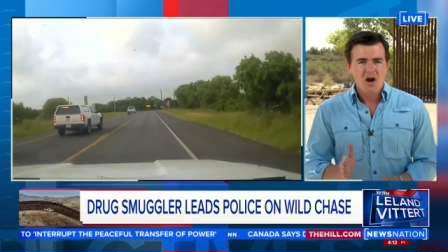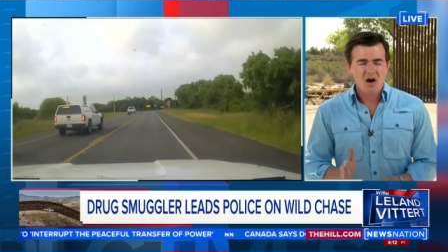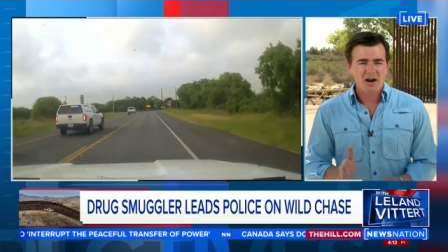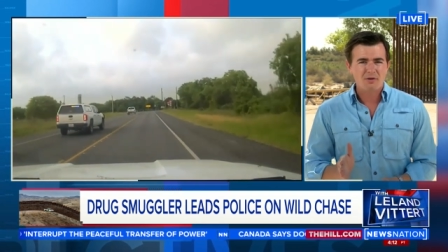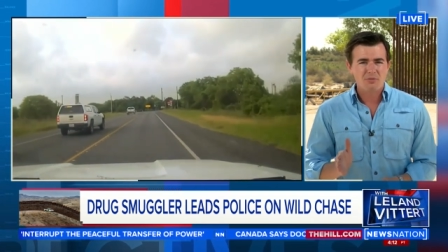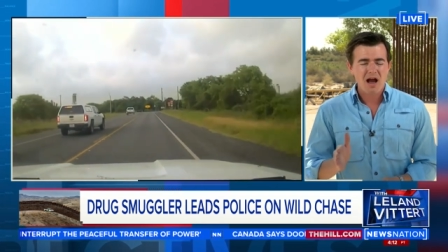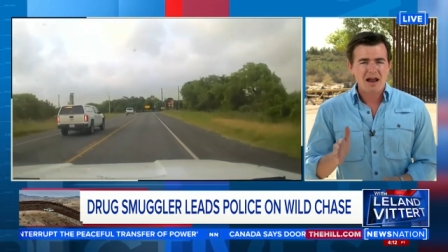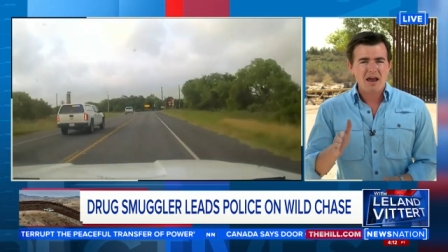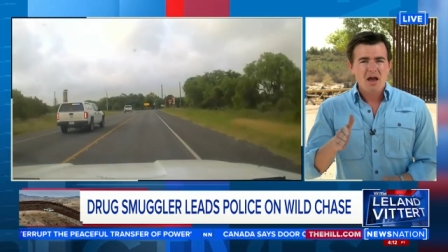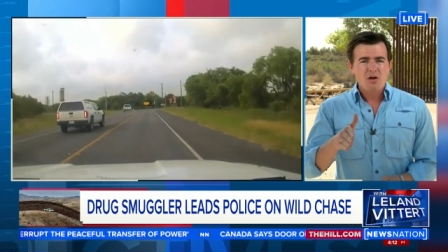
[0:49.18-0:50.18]
on a
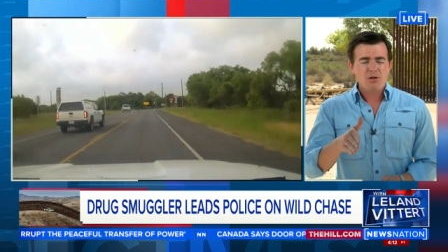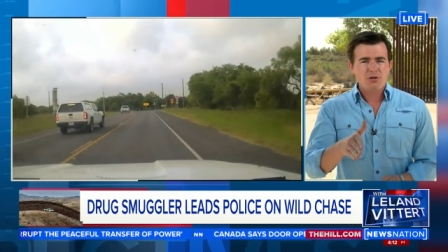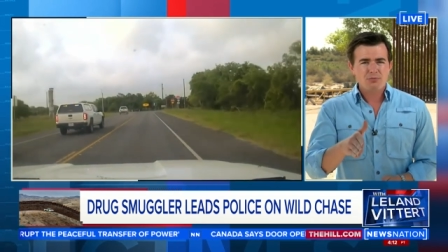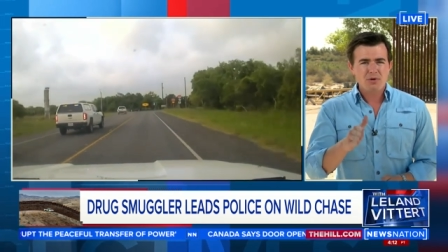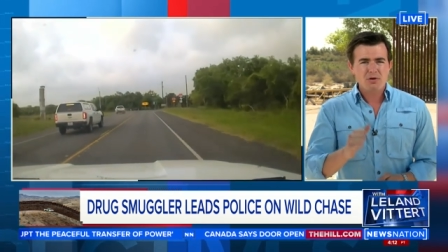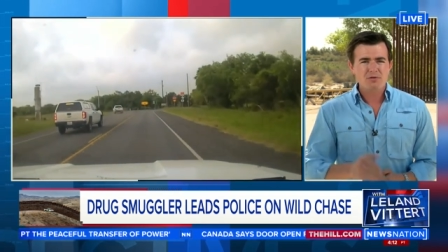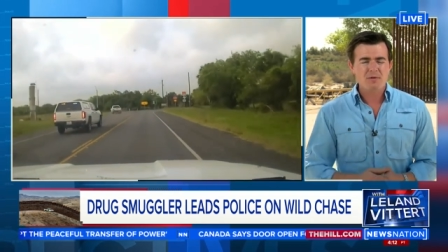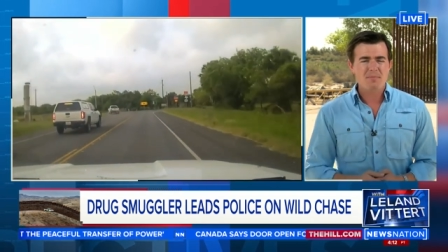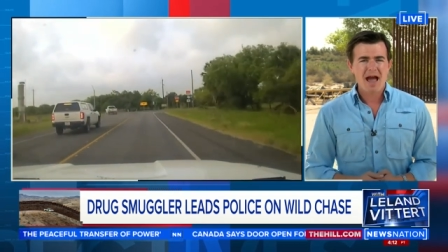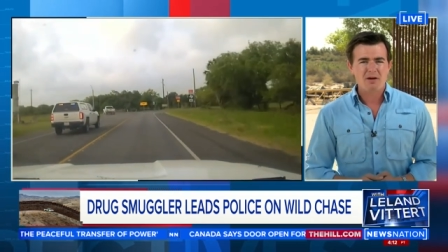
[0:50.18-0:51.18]
ride through
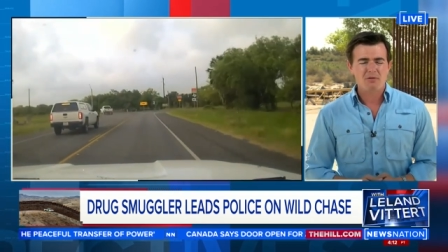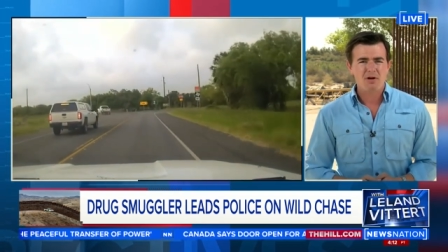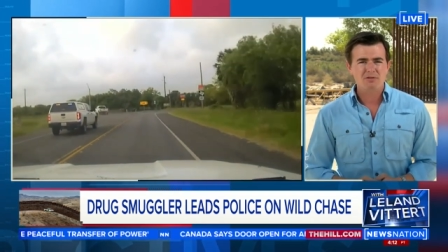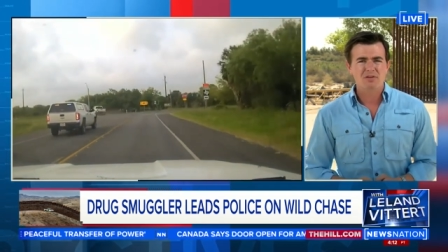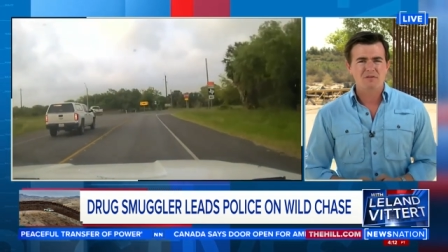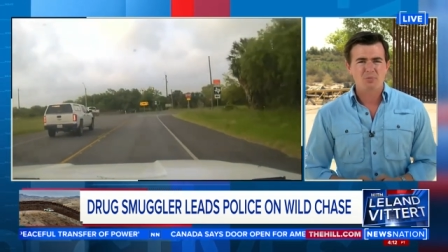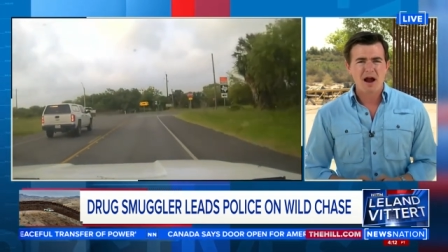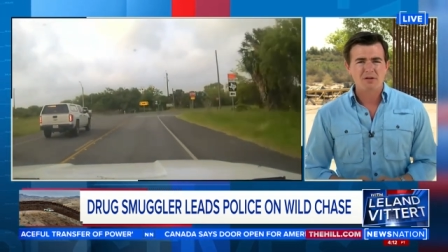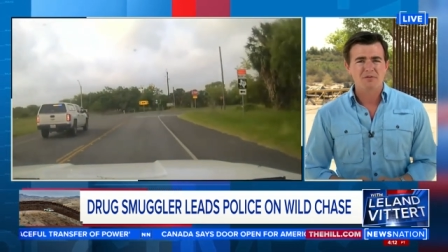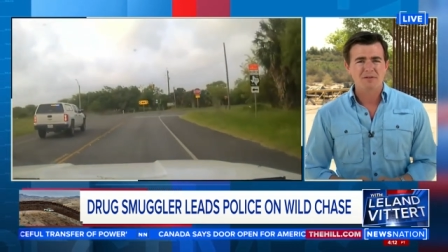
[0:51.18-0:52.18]
the back roads of
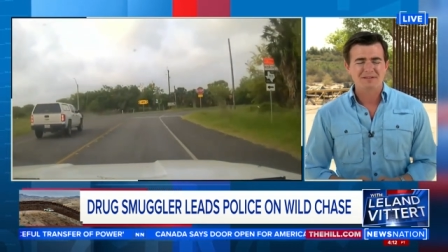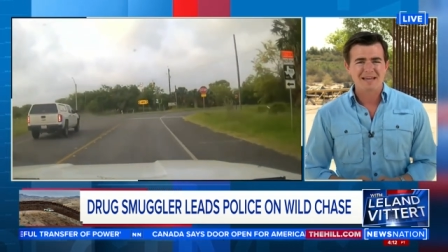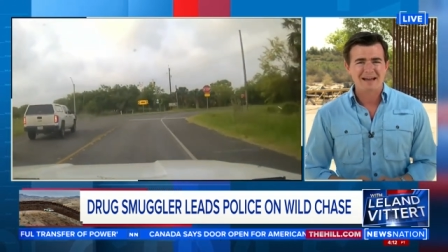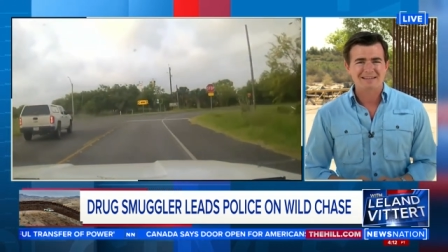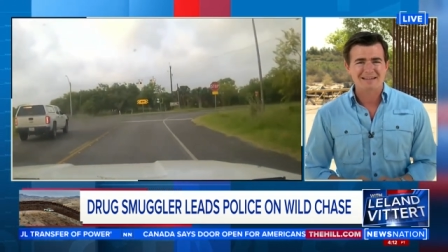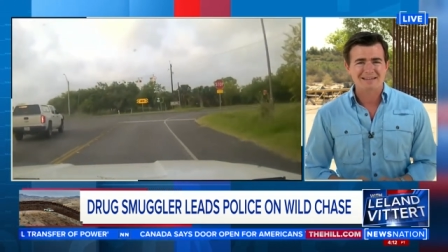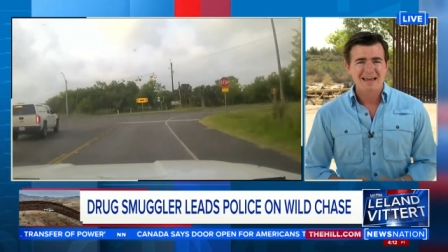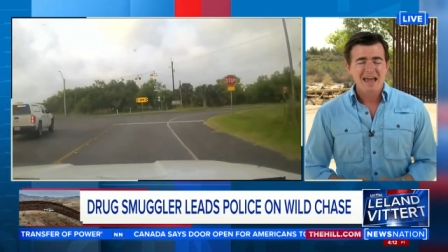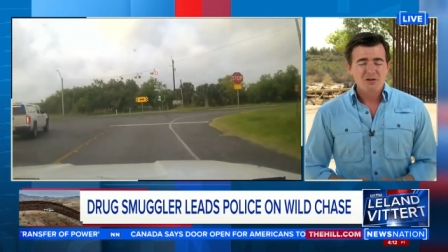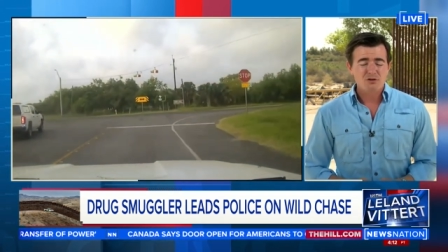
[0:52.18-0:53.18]
Brownsville, Texas.
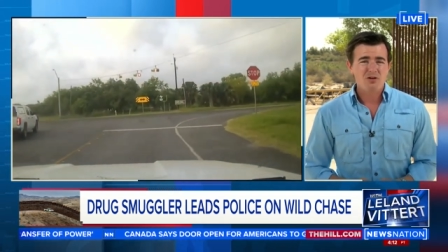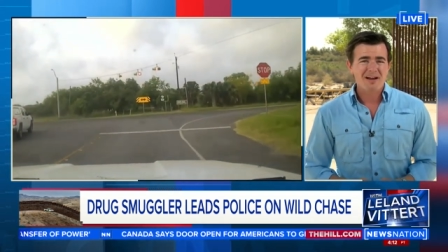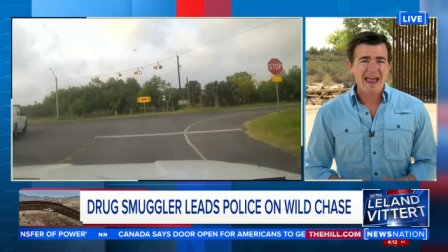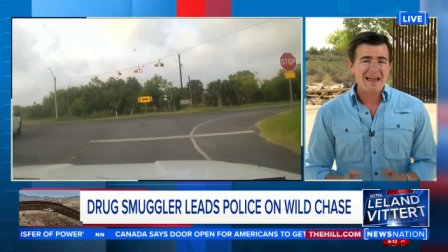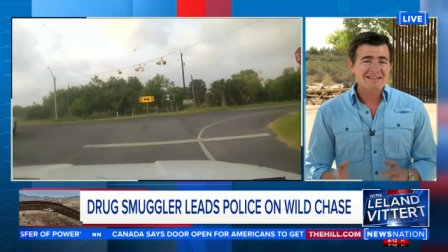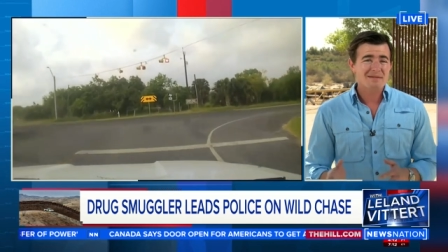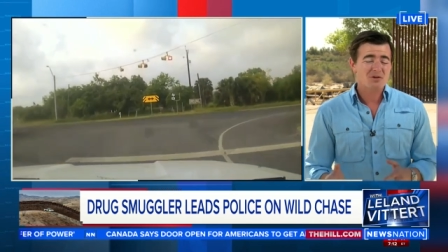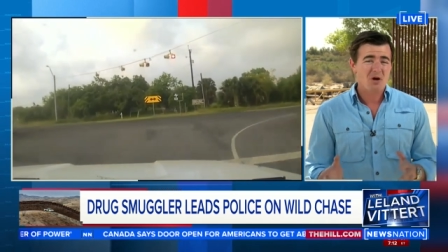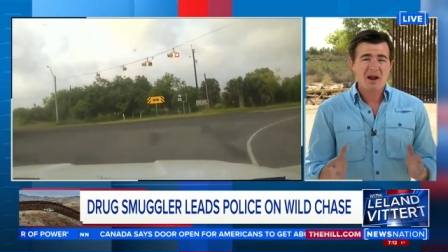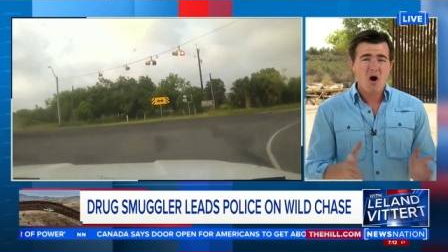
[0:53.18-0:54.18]
The truck ends
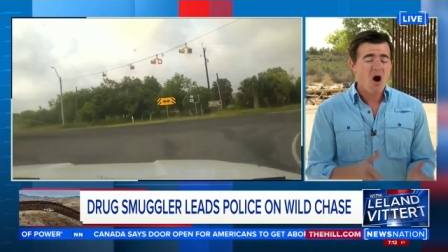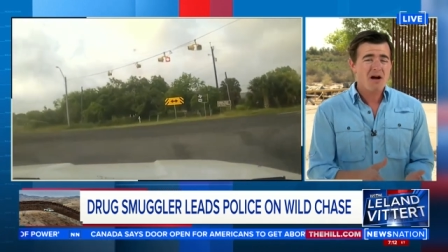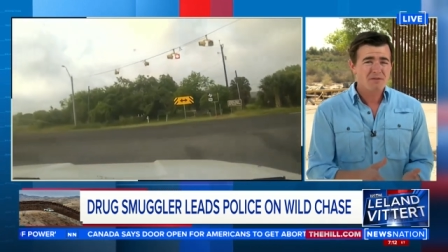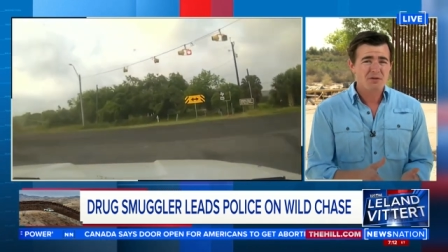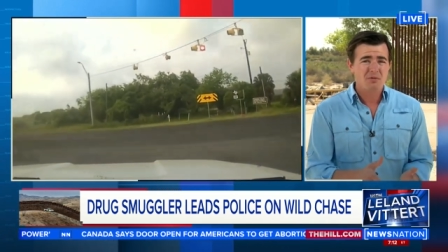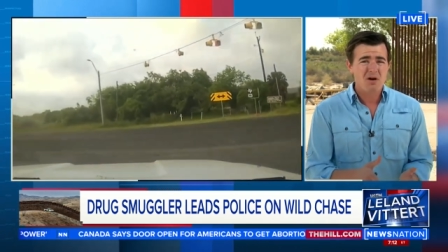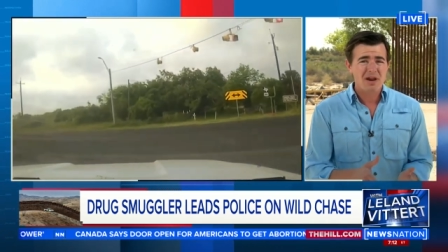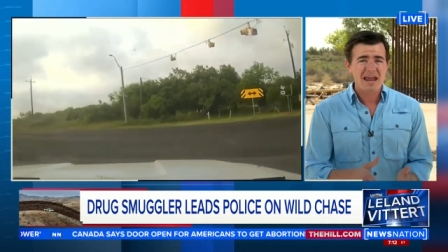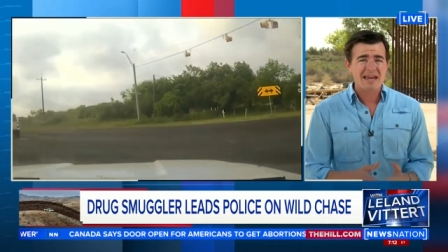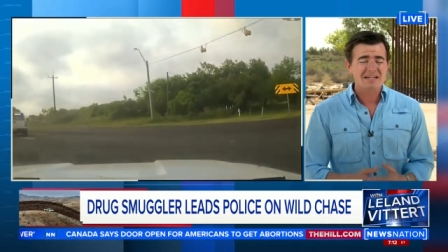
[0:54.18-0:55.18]
up going off the
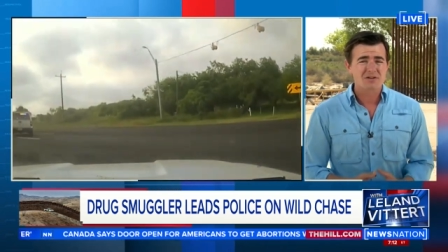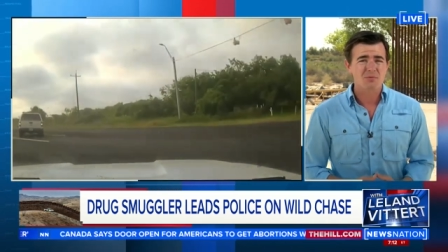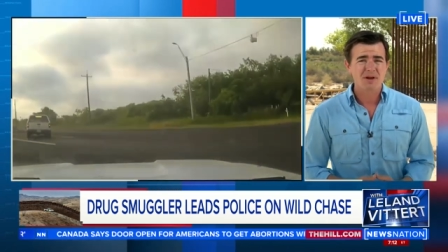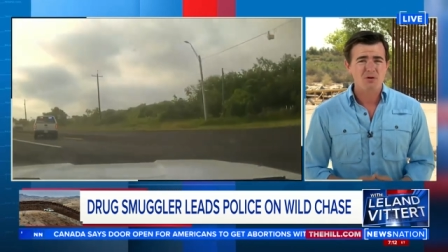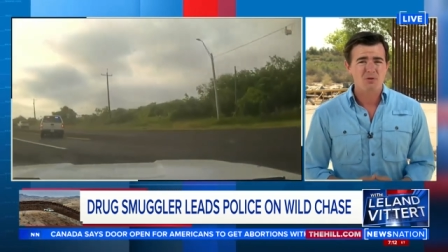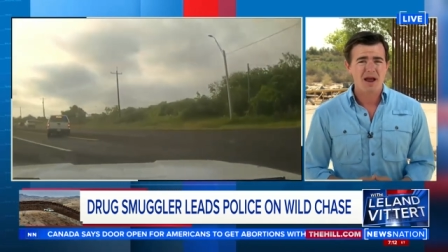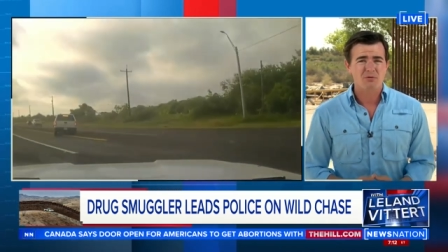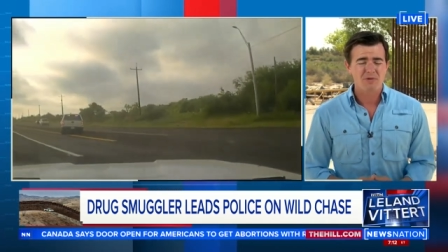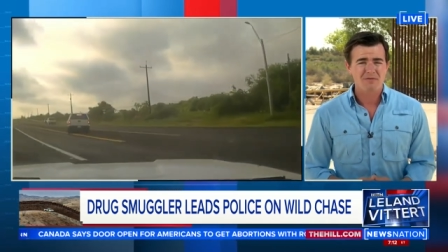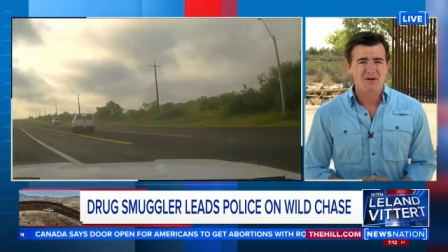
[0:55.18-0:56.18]
road into the Rio
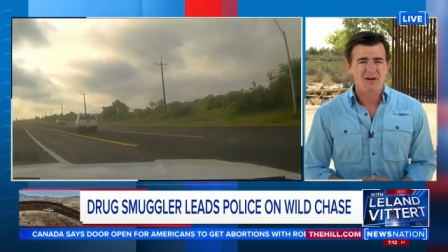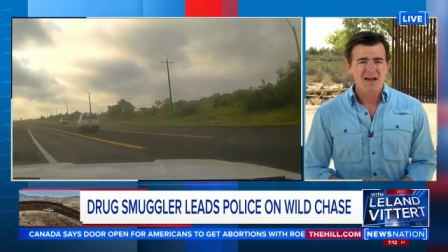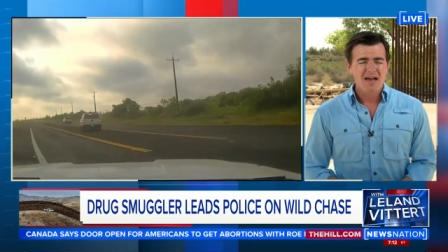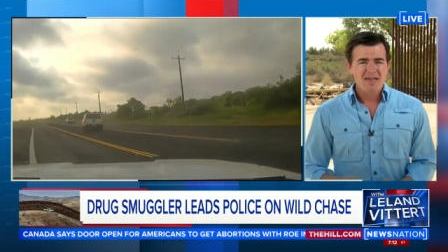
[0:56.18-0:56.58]
Grande River.